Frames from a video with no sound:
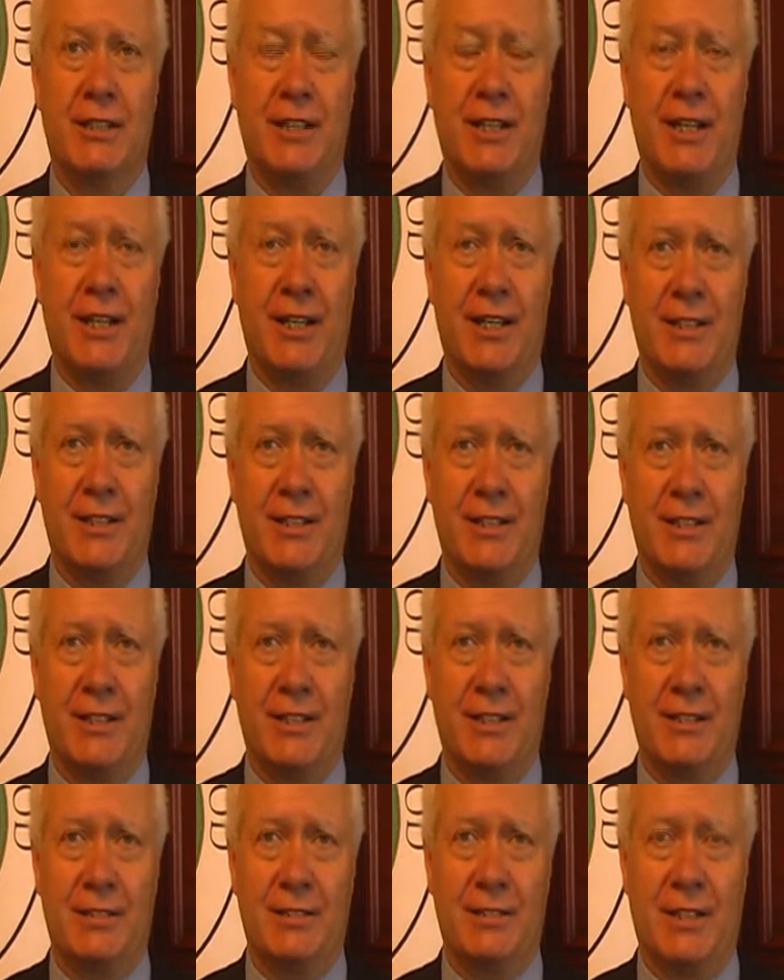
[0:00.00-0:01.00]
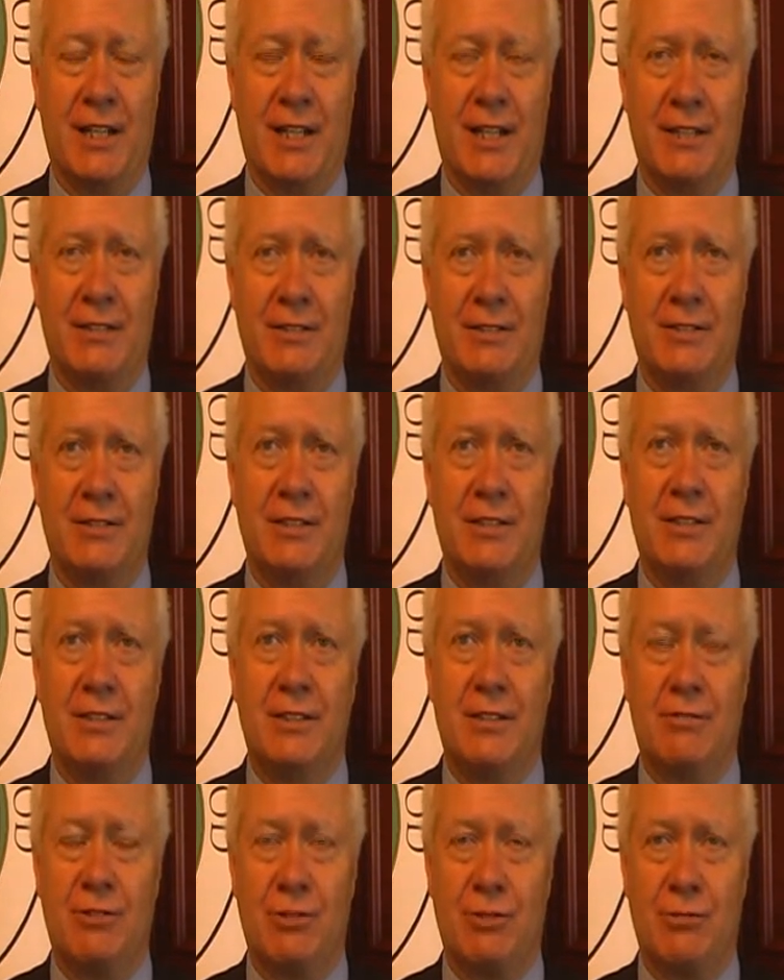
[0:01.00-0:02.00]
And I
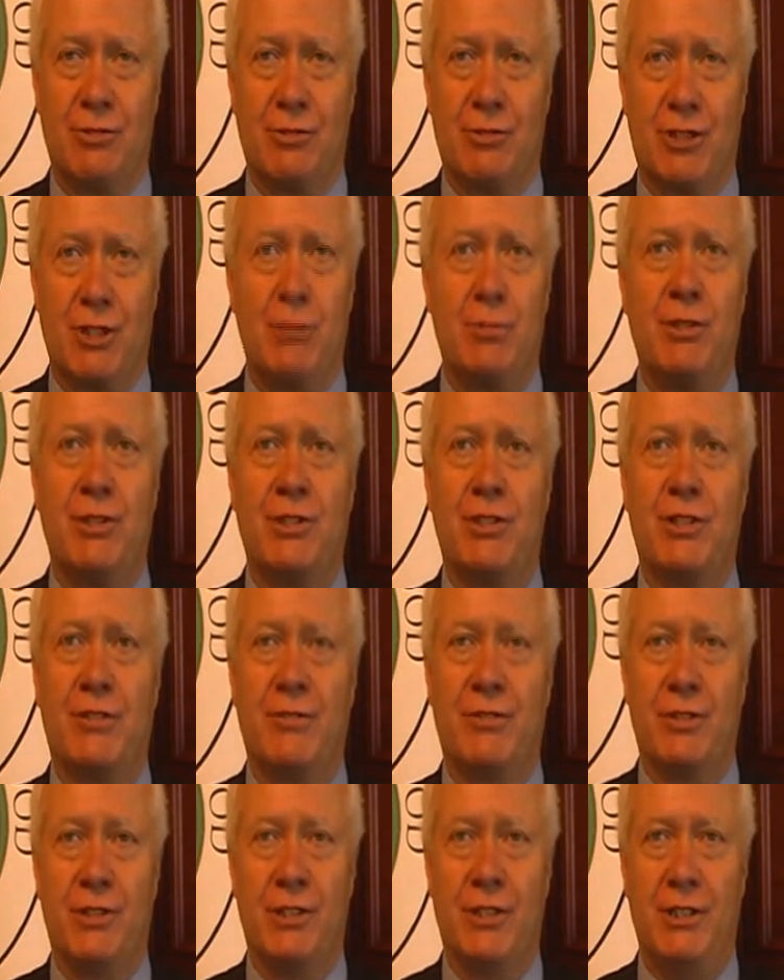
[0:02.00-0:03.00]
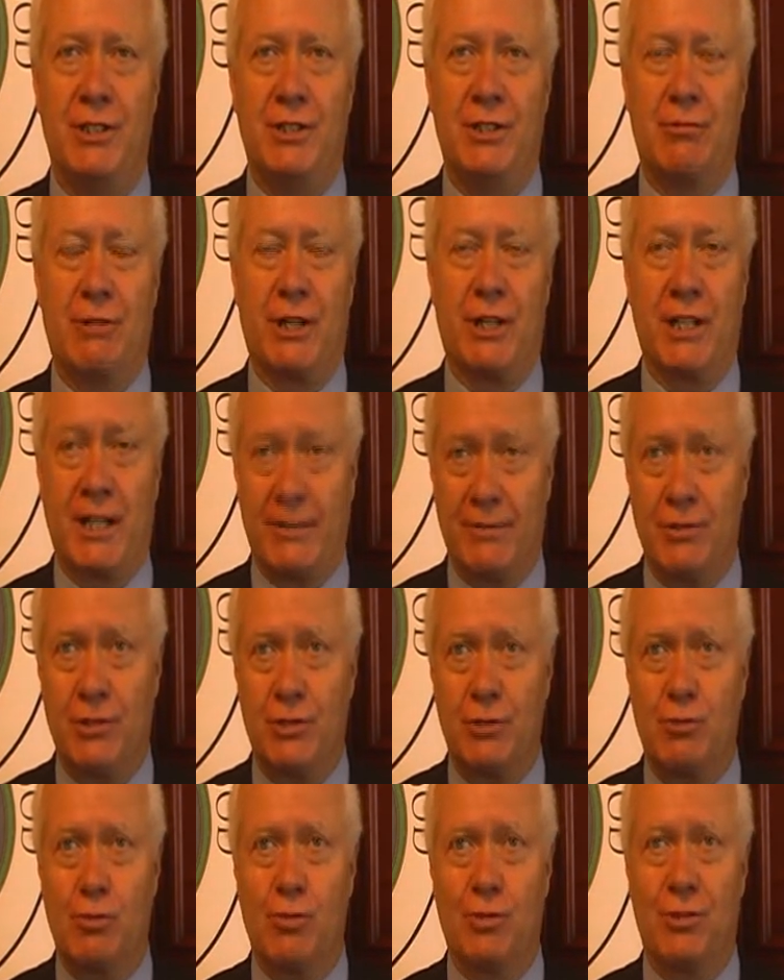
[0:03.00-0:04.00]
was a recipient of the Right Livelihood
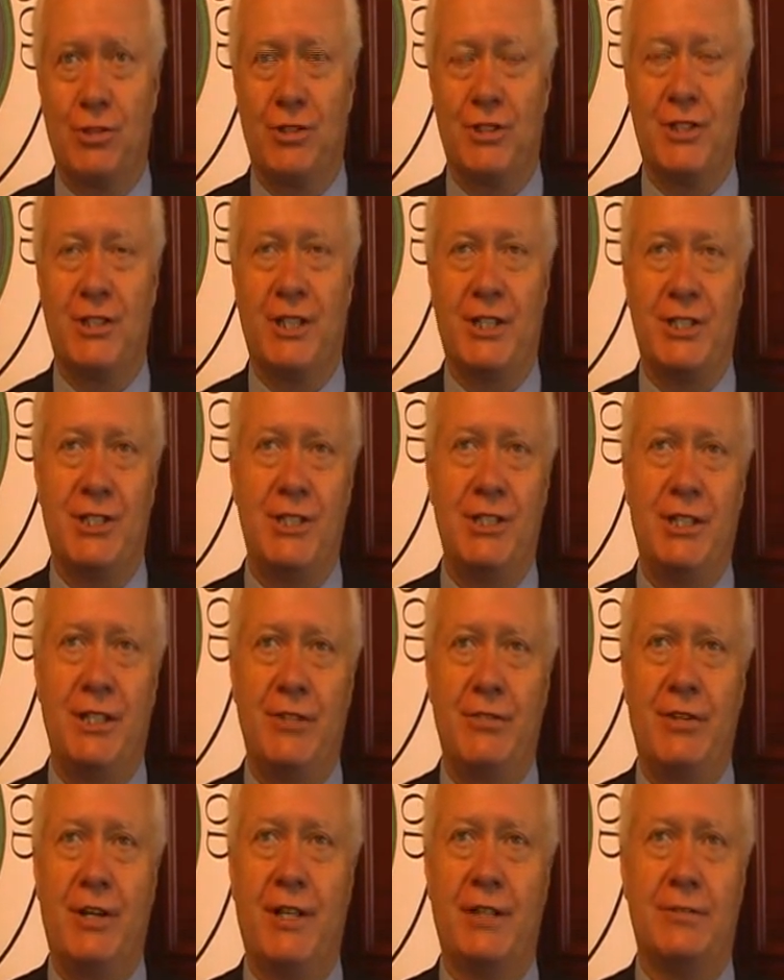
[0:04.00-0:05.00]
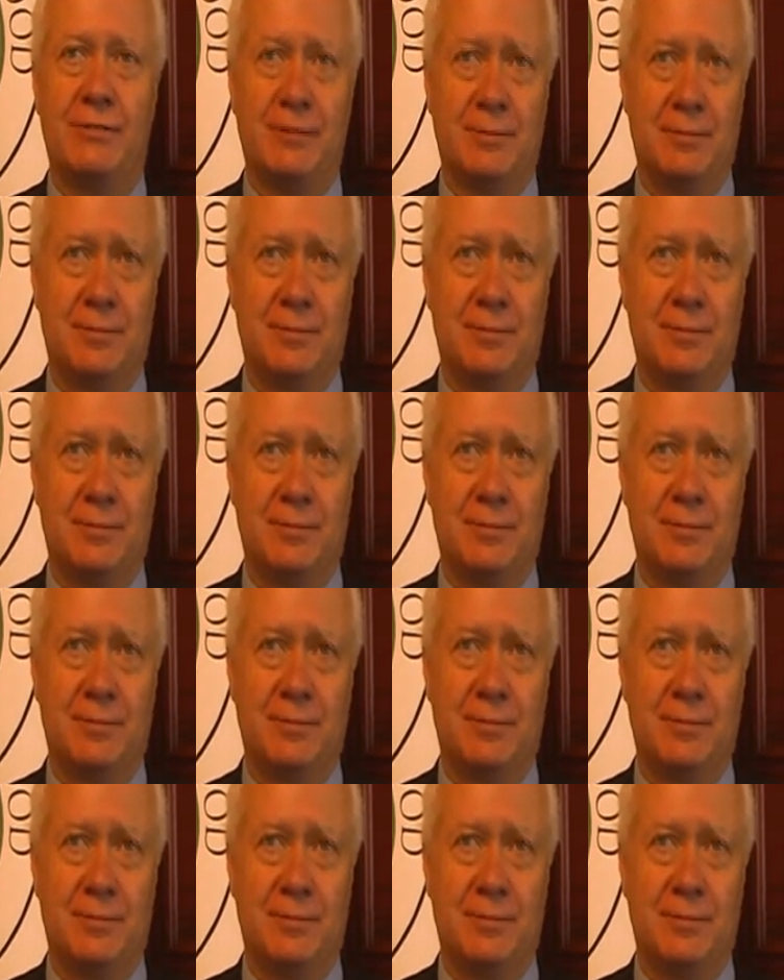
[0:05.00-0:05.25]
Award in 1985.